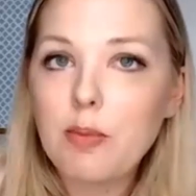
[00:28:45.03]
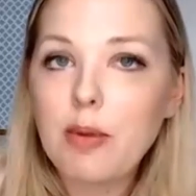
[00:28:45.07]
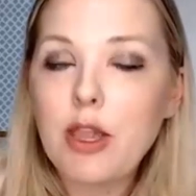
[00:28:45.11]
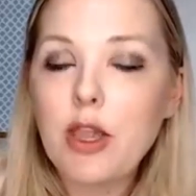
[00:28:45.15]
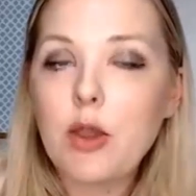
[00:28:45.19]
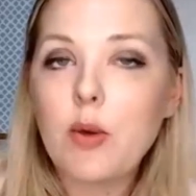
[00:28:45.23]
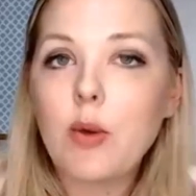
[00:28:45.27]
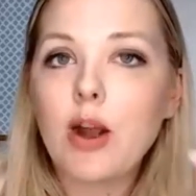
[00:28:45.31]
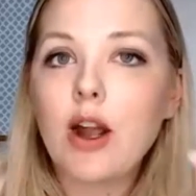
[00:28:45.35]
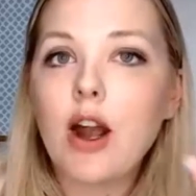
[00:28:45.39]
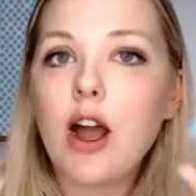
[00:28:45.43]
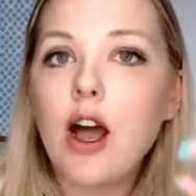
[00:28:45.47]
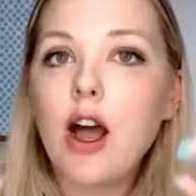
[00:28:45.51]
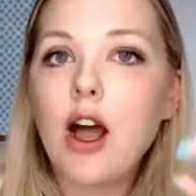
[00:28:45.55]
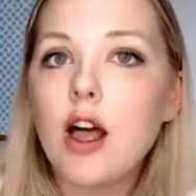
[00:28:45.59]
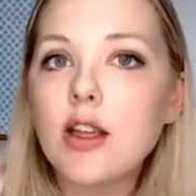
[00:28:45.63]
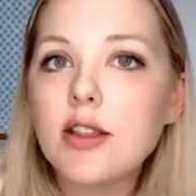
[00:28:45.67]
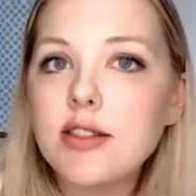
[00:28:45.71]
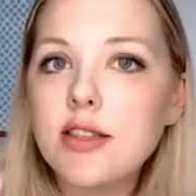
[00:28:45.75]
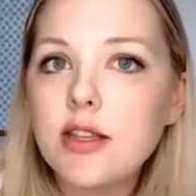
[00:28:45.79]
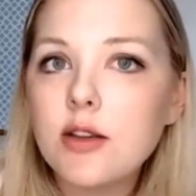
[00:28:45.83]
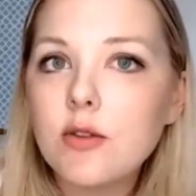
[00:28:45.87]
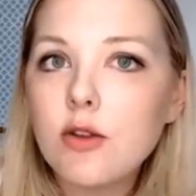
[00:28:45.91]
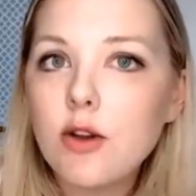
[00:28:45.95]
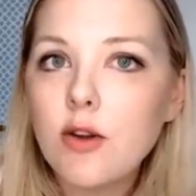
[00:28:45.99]
but you are
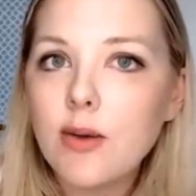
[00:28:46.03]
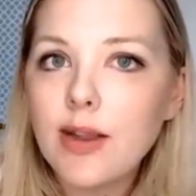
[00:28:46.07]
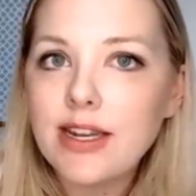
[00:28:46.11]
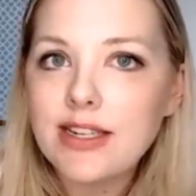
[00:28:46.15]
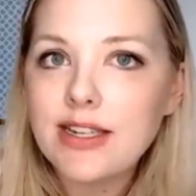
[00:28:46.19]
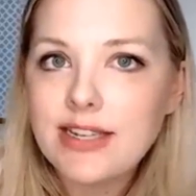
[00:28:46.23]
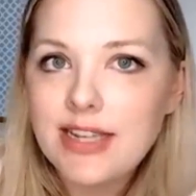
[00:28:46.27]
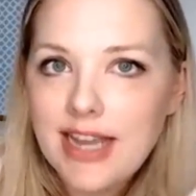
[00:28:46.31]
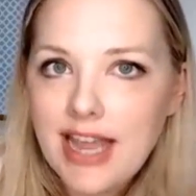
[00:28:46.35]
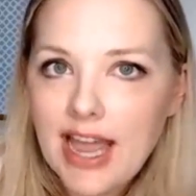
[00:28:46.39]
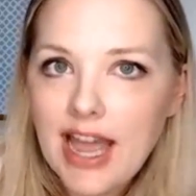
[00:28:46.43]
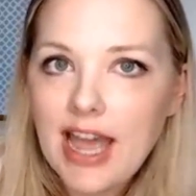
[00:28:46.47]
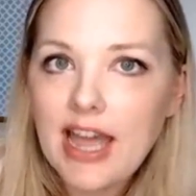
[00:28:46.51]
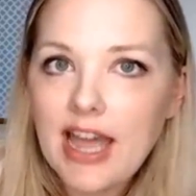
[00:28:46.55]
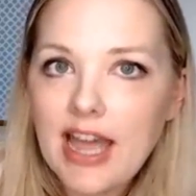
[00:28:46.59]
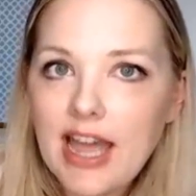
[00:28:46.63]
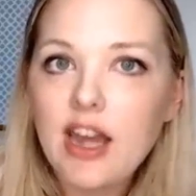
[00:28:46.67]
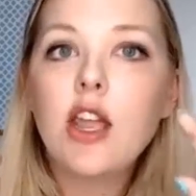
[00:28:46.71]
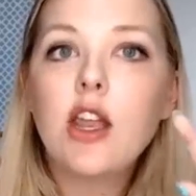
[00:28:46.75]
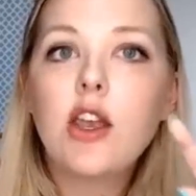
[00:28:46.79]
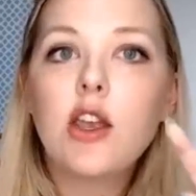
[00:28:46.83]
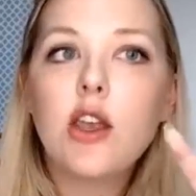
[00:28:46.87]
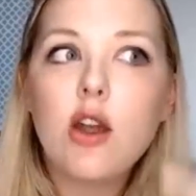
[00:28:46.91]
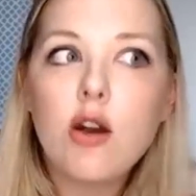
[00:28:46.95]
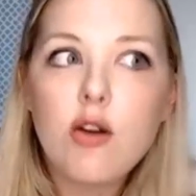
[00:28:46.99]
also going to get
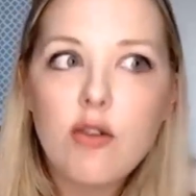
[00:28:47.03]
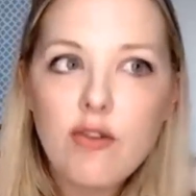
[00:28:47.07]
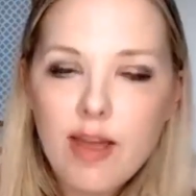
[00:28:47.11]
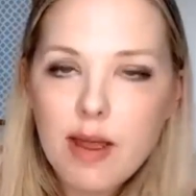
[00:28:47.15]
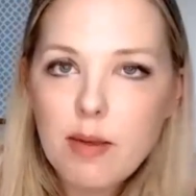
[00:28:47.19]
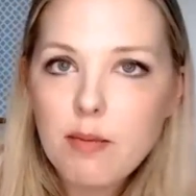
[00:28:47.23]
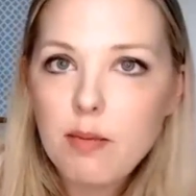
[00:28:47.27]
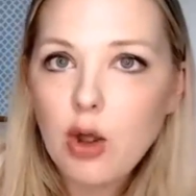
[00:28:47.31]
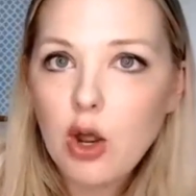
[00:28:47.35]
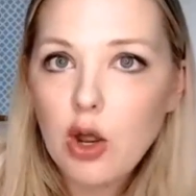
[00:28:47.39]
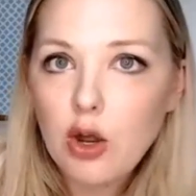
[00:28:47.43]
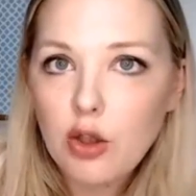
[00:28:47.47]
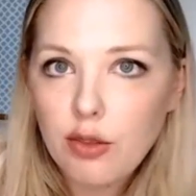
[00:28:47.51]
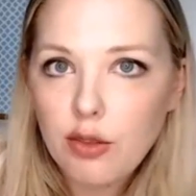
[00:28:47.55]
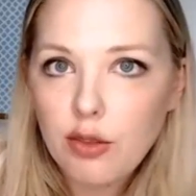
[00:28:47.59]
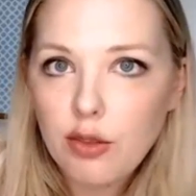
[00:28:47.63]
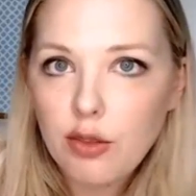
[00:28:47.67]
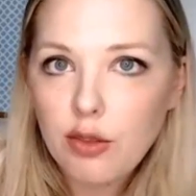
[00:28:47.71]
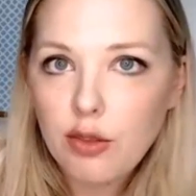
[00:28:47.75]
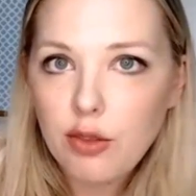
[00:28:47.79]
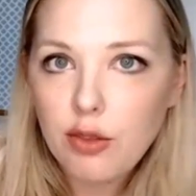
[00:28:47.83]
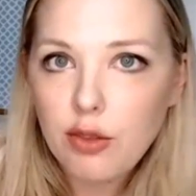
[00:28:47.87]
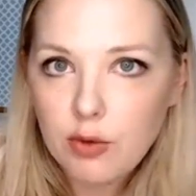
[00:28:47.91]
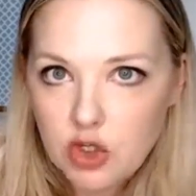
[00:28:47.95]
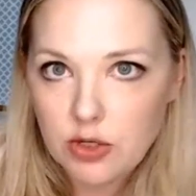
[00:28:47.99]
November
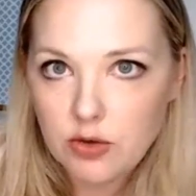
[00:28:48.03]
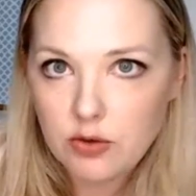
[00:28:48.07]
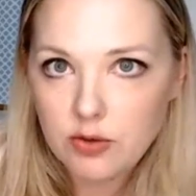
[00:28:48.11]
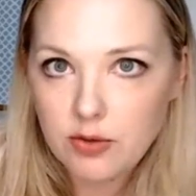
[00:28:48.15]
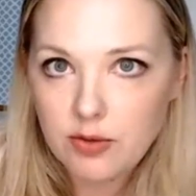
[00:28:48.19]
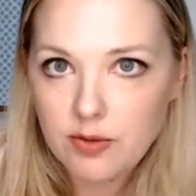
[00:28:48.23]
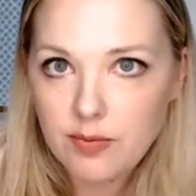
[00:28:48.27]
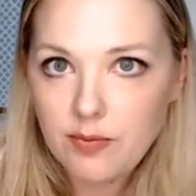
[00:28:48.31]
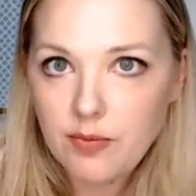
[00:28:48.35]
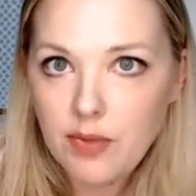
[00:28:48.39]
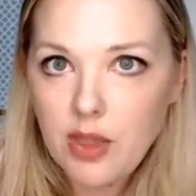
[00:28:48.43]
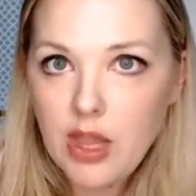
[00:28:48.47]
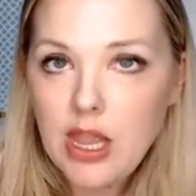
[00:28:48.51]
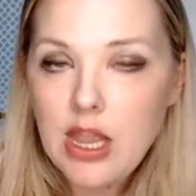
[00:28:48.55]
through June.